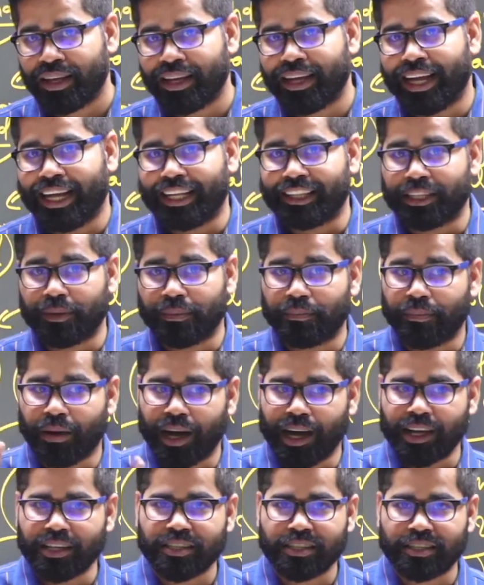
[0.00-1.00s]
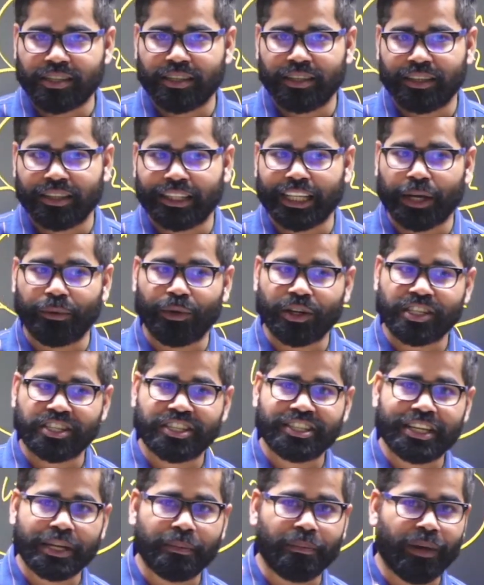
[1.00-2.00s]
In the past there was
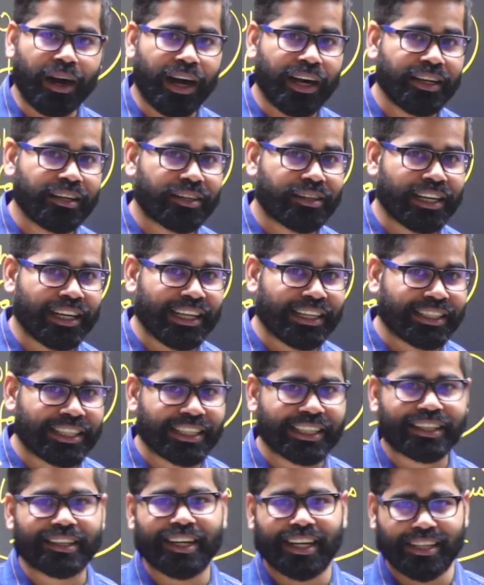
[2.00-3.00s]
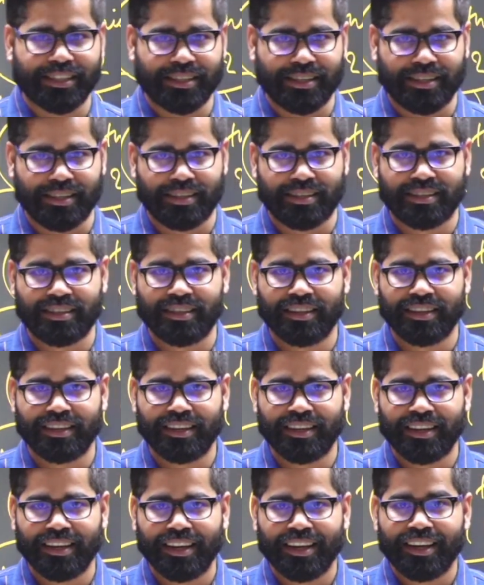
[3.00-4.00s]
demand related crisis.
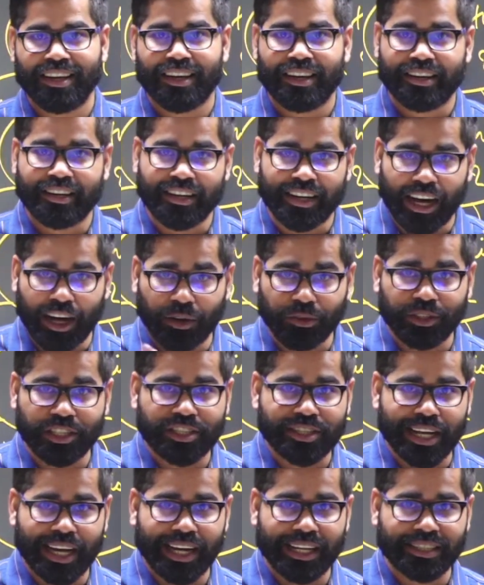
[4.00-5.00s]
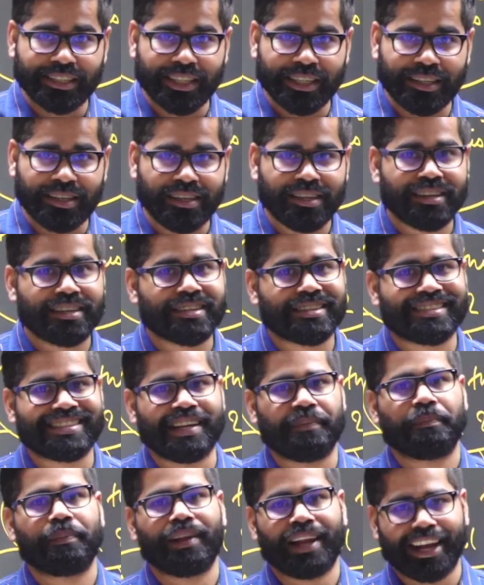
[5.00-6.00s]
Now the challenge is
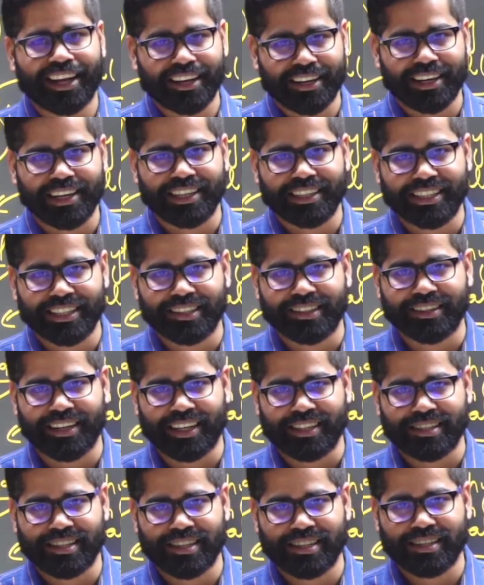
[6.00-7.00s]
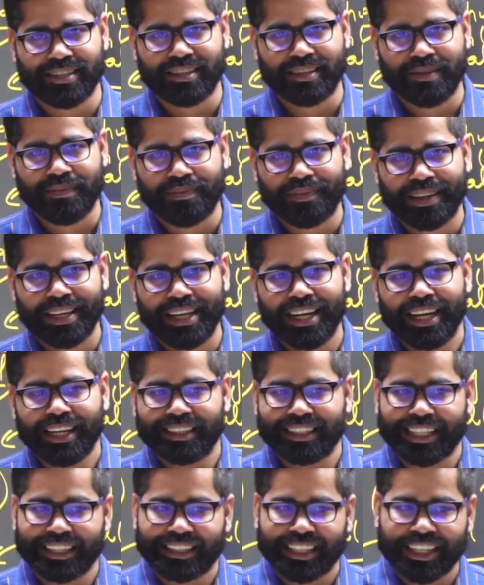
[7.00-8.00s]
supply related crisis,
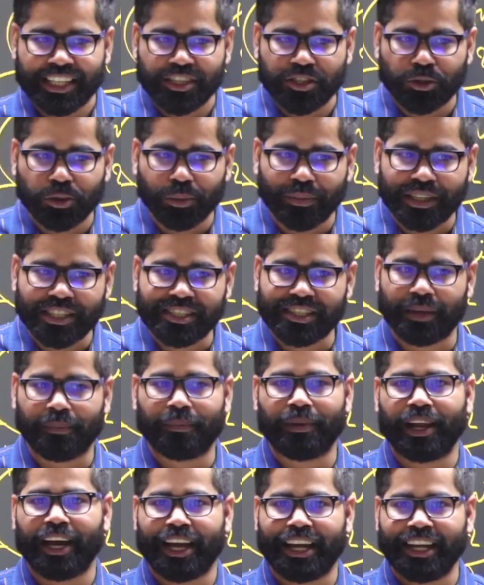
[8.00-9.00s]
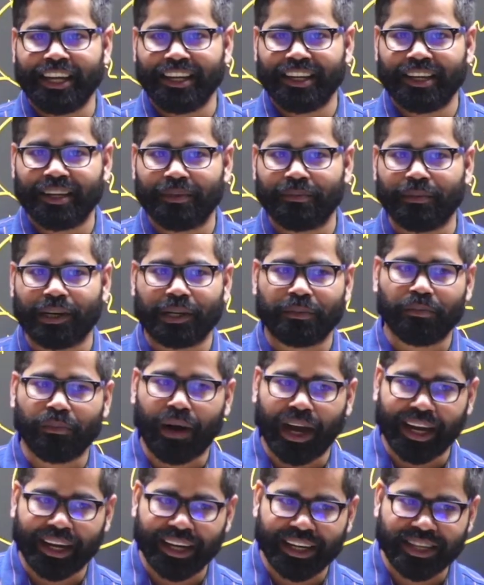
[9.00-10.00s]
that there is too much supply but
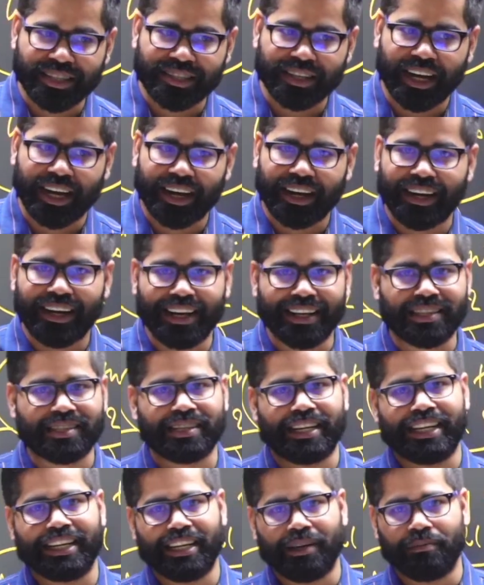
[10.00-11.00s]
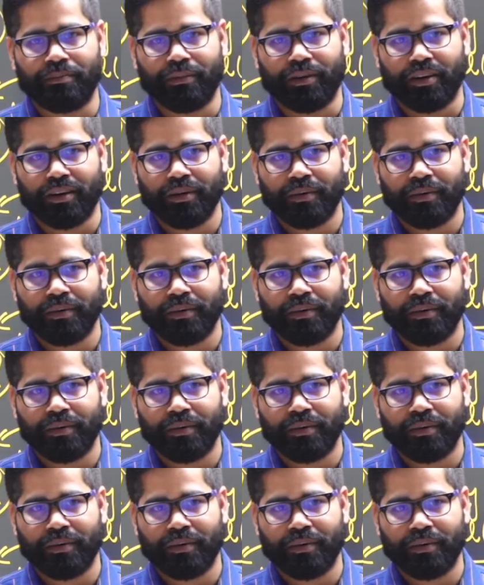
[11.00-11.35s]
buyers are less in number.